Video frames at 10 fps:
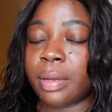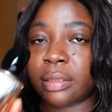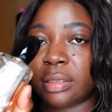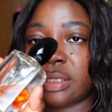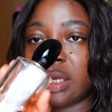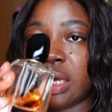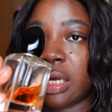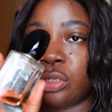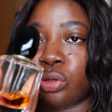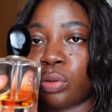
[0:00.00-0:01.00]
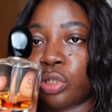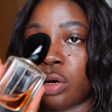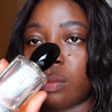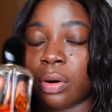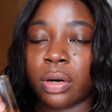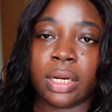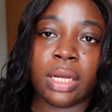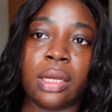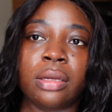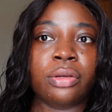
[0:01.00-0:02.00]
C. Giorgio
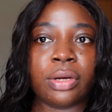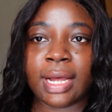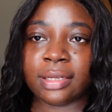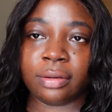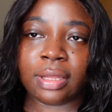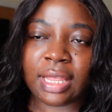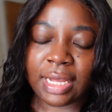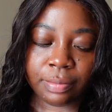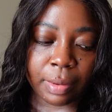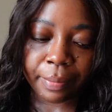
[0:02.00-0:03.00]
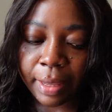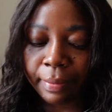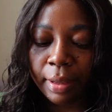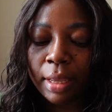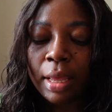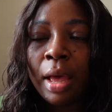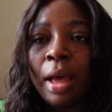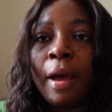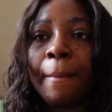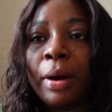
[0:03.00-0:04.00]
Armani. You guys know that that's my baby.
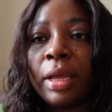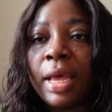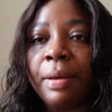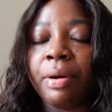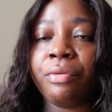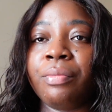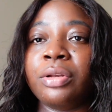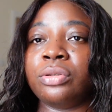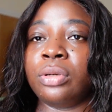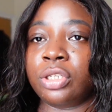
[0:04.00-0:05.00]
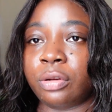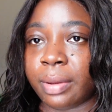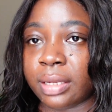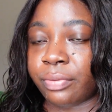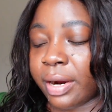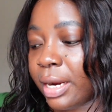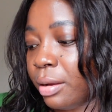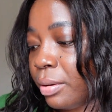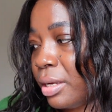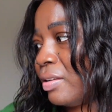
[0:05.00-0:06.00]
But yeah, my room is such a mess right now
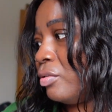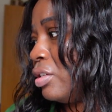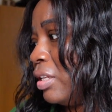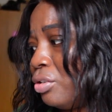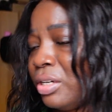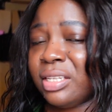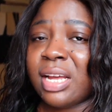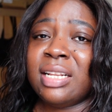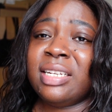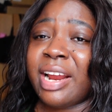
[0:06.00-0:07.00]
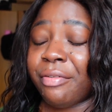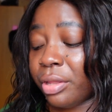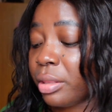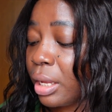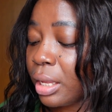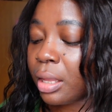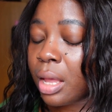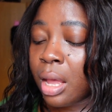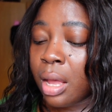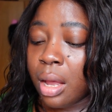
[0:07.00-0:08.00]
because I've just literally scattered everything.
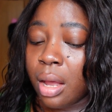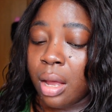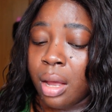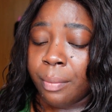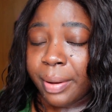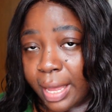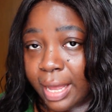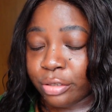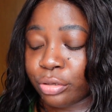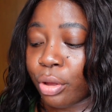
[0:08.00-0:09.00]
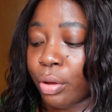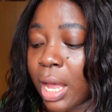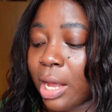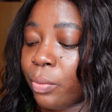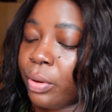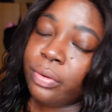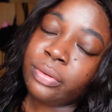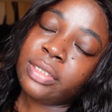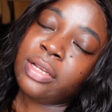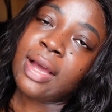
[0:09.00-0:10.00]
But yeah, so I will
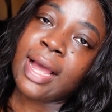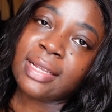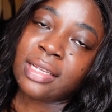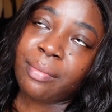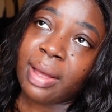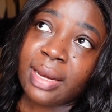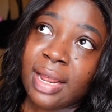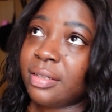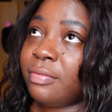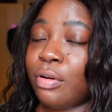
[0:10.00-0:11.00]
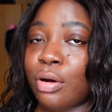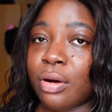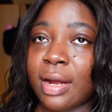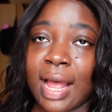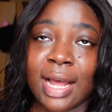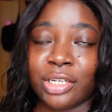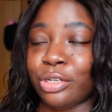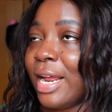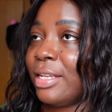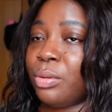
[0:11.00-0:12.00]
see you guys in my next vlog, and
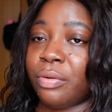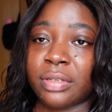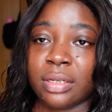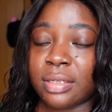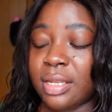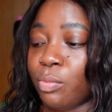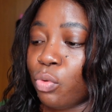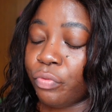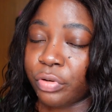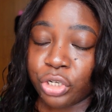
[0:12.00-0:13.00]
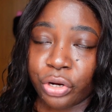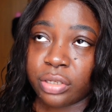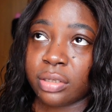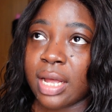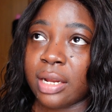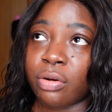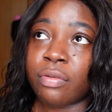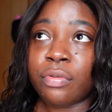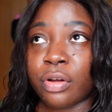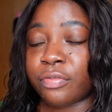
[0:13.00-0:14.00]
you guys will obviously see more videos that are not
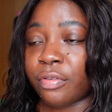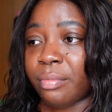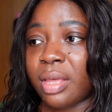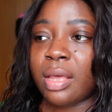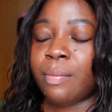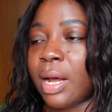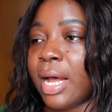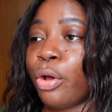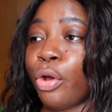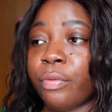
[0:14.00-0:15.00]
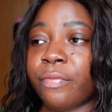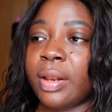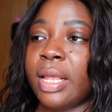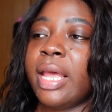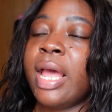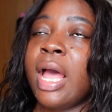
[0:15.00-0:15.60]
vlogs for me, but hopefully